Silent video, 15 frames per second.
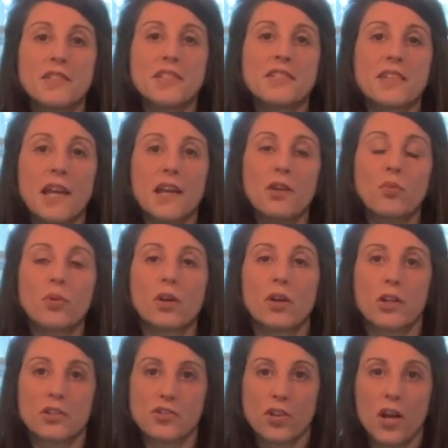Today we're
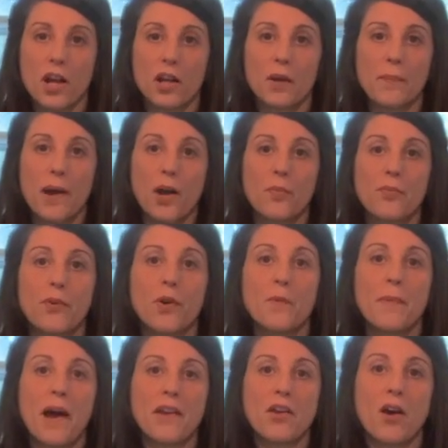going to talk about
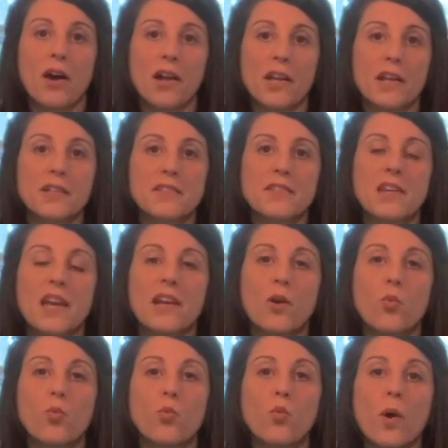probiotics and
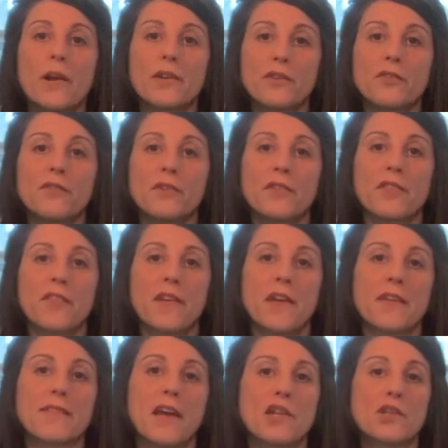a wonderful
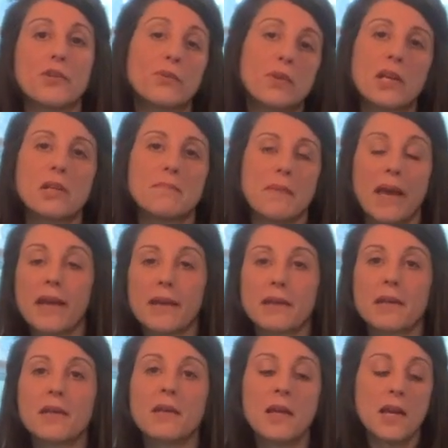thing that you can
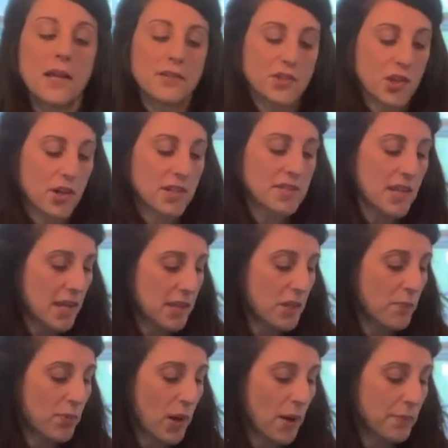make. It's going to take
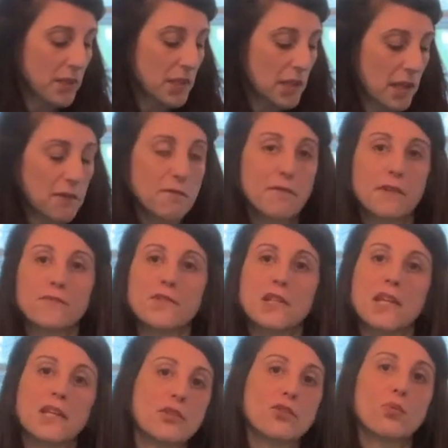you probably like
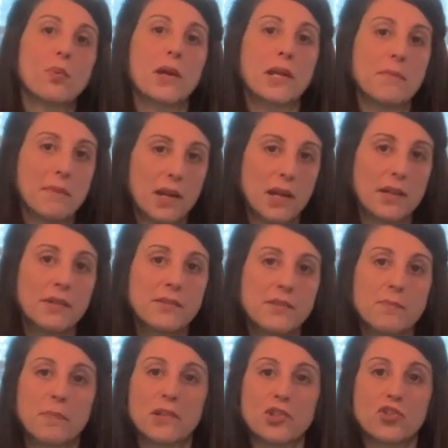15, 20
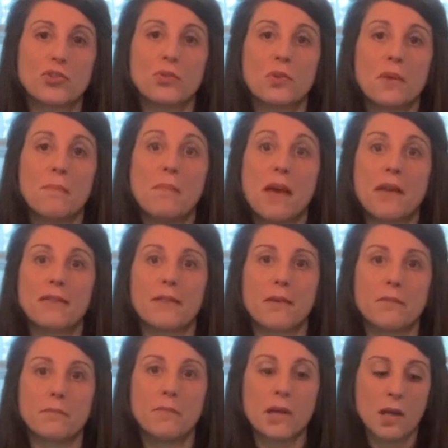minutes, but you can make
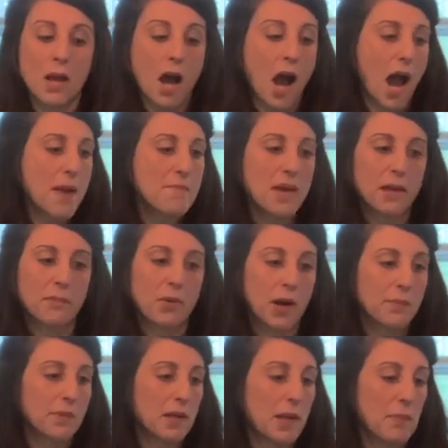them. I make
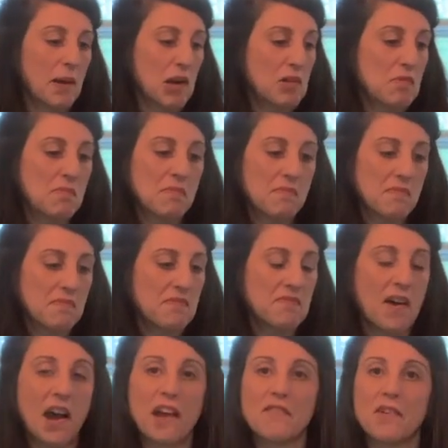probably about
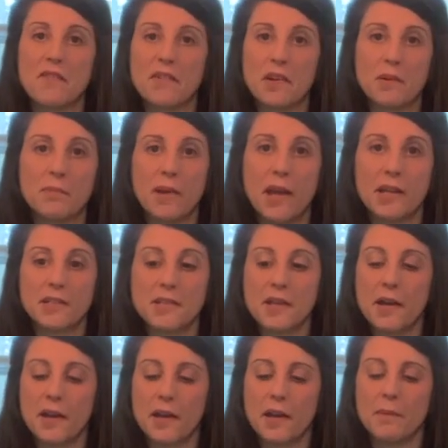five of them at a
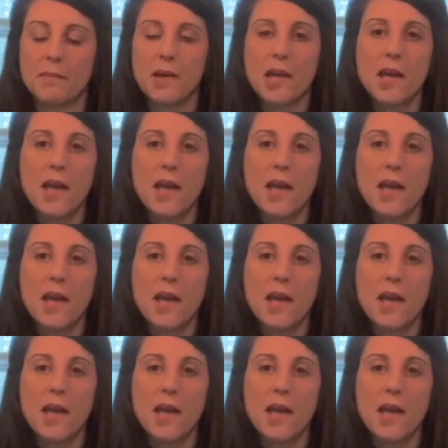time.